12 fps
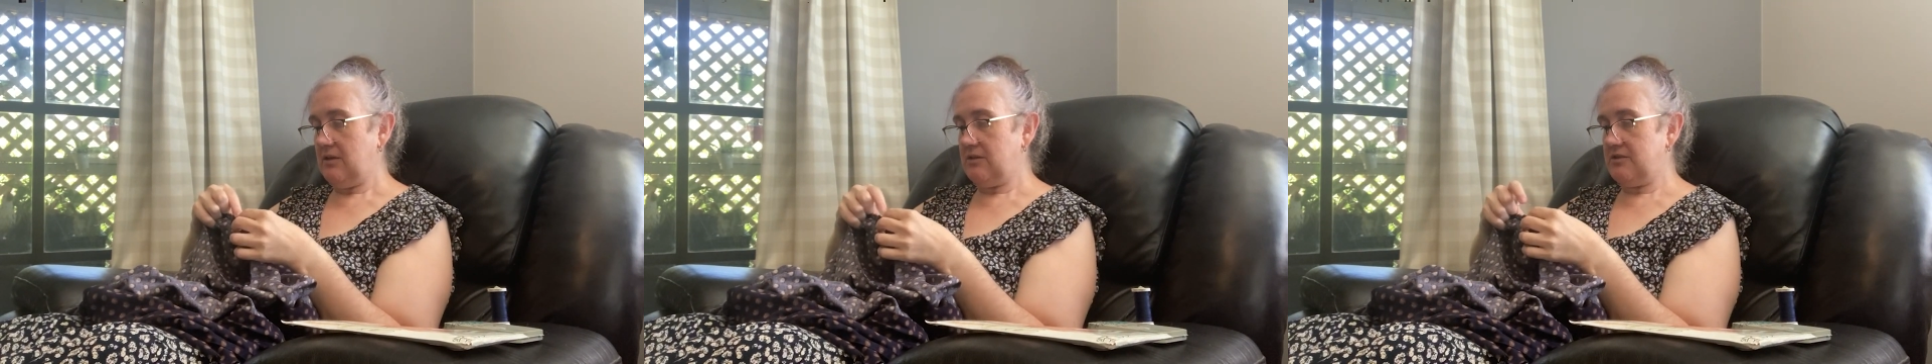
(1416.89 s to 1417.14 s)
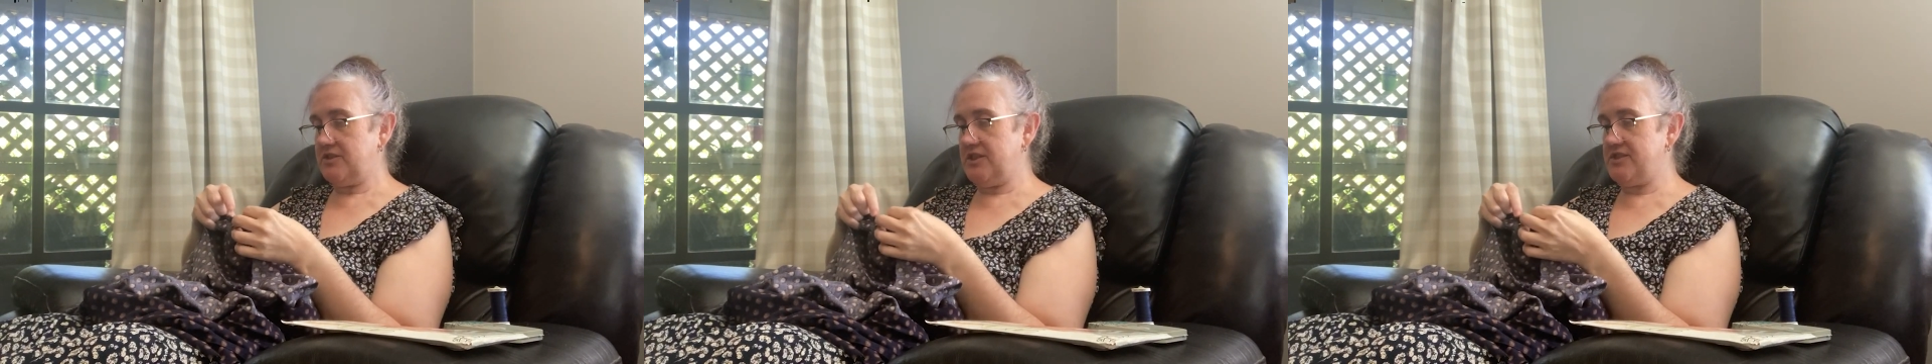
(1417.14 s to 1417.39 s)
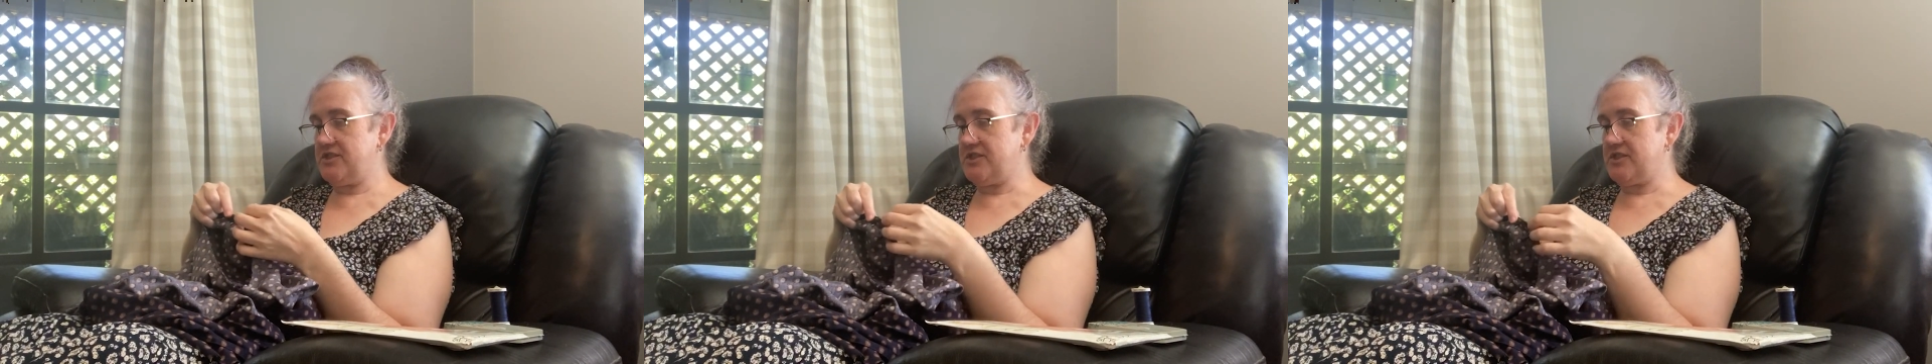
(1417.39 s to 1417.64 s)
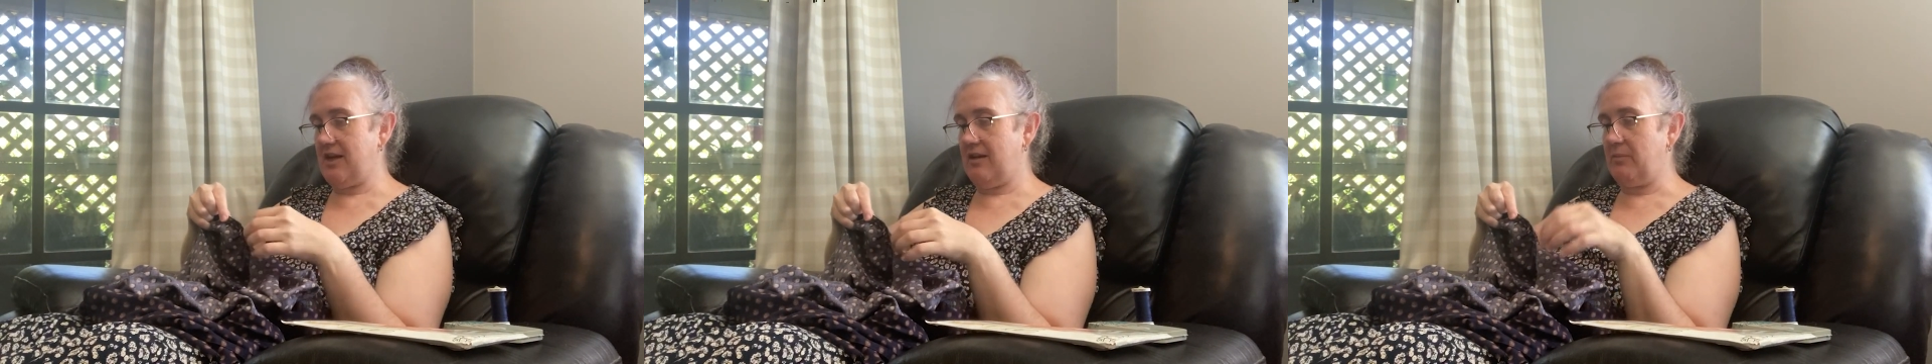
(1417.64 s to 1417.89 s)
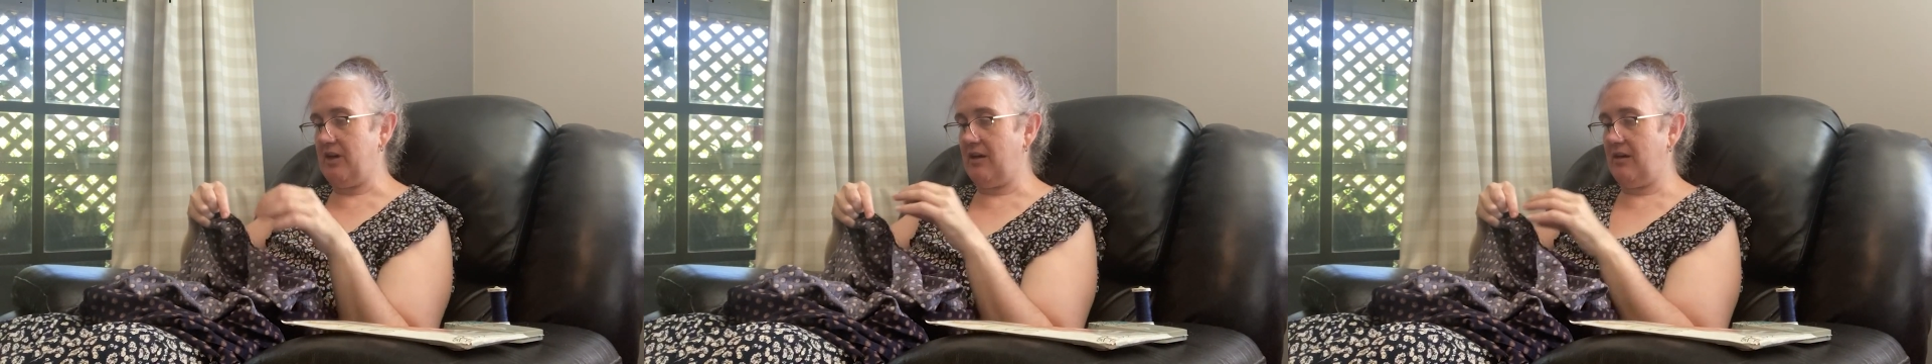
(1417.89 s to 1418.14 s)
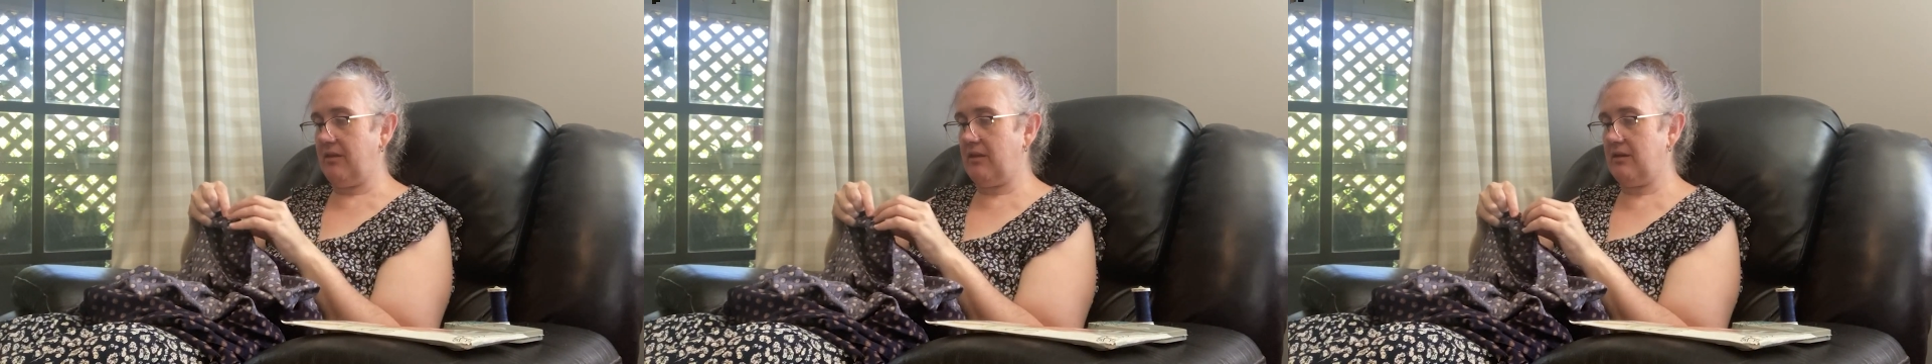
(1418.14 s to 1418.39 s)
She's just had a
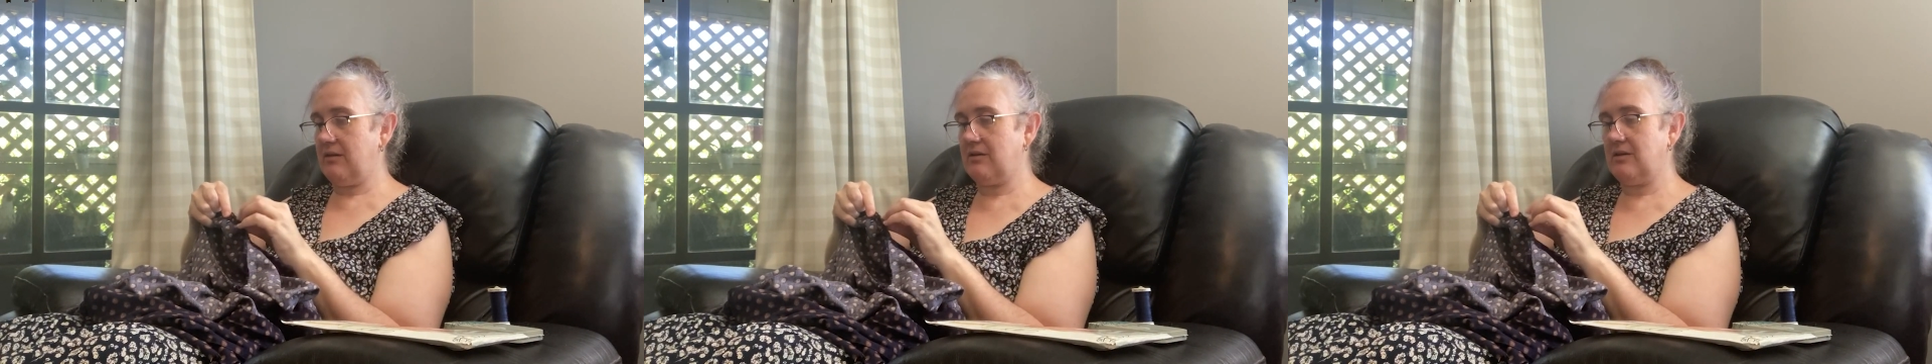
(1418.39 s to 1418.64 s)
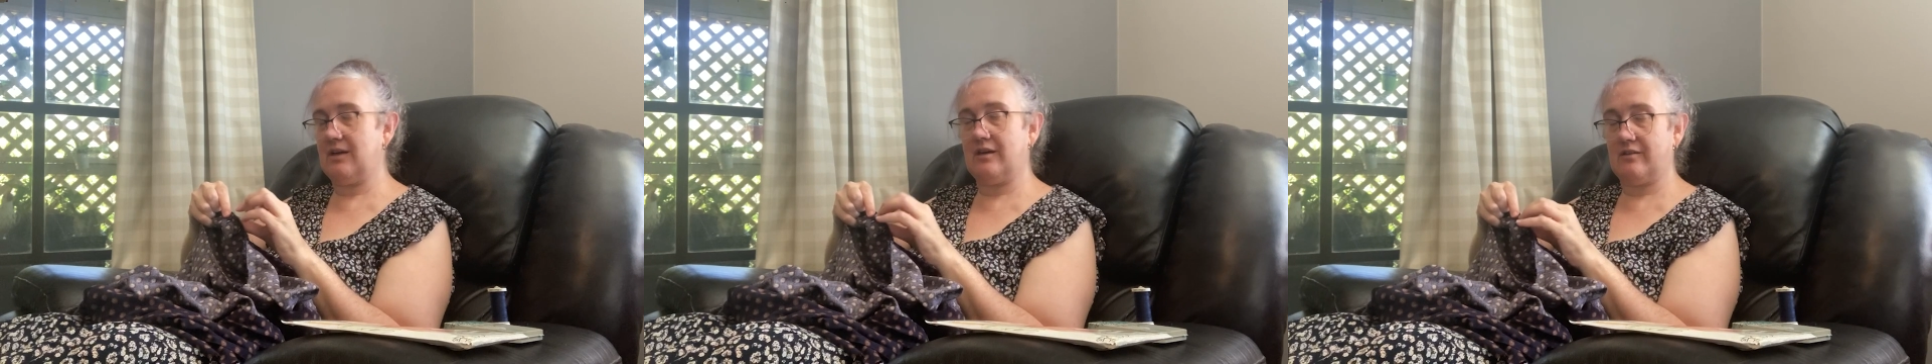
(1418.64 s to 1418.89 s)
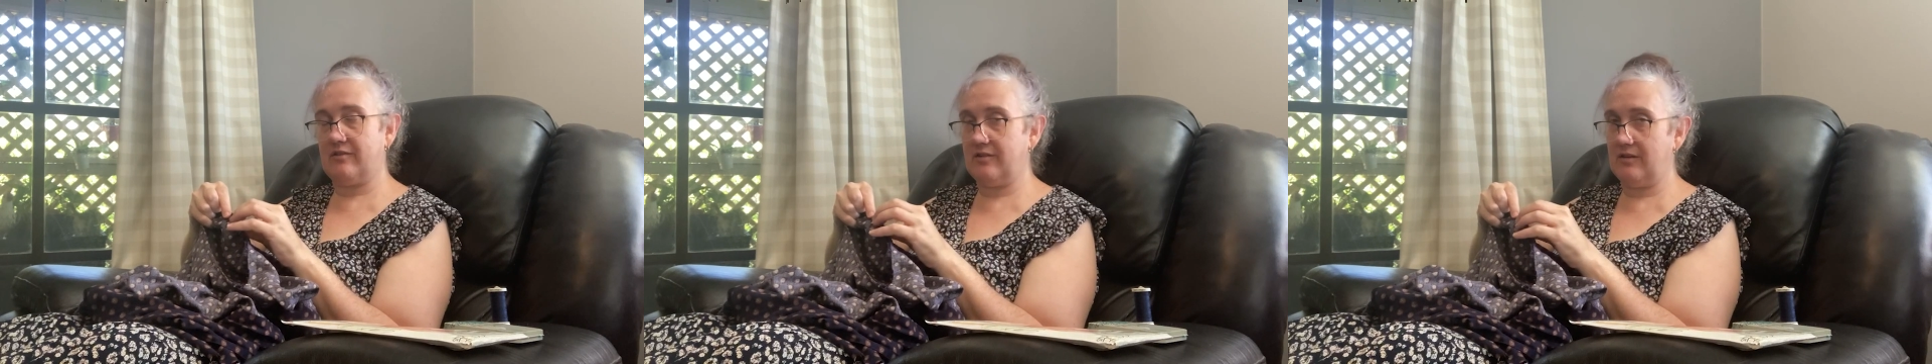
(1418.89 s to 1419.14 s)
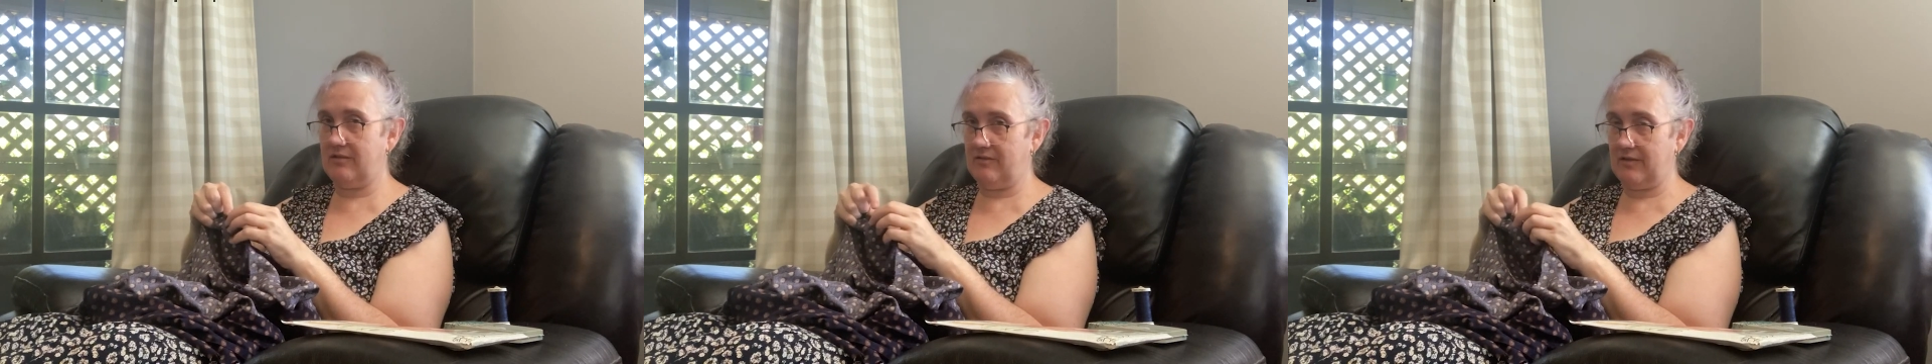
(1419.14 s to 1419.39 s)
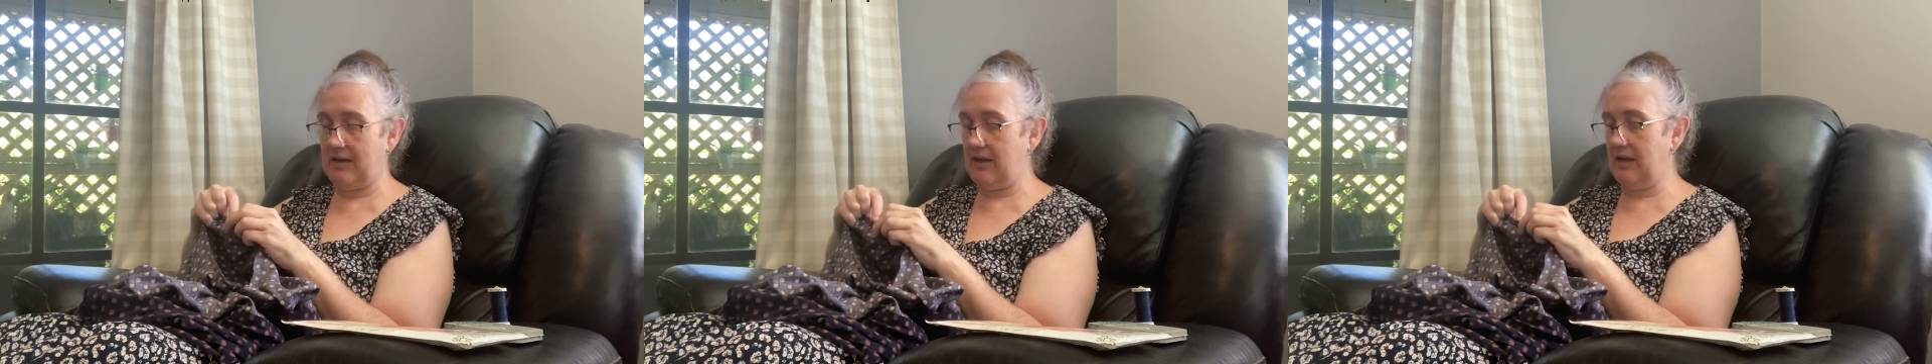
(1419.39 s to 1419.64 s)
bath and she's